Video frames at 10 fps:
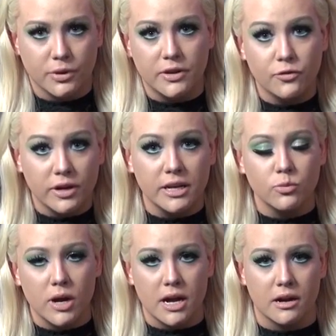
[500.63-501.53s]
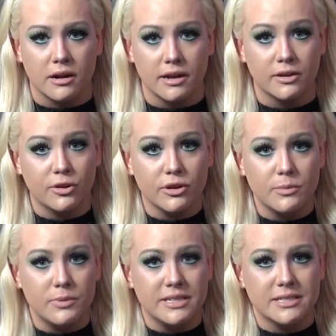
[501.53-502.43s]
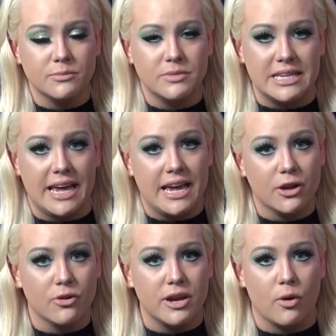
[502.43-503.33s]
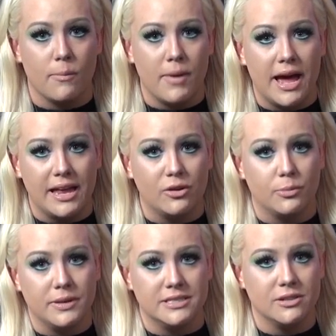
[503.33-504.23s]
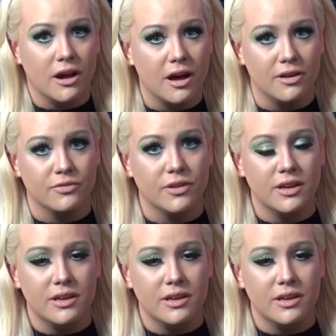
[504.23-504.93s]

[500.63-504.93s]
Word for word: Pretty freaking rare. It could be something angry or mad or pissed off,